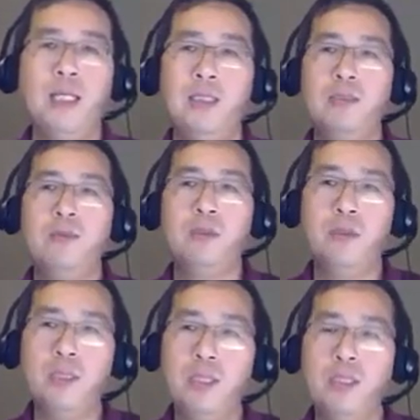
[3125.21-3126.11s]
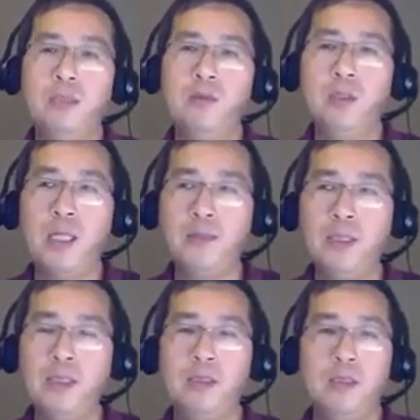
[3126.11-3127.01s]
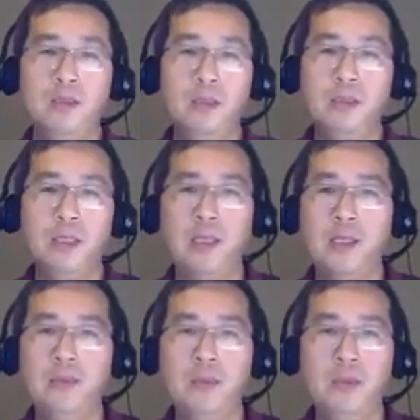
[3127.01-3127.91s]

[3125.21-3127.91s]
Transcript: This is our typical operation we want to do.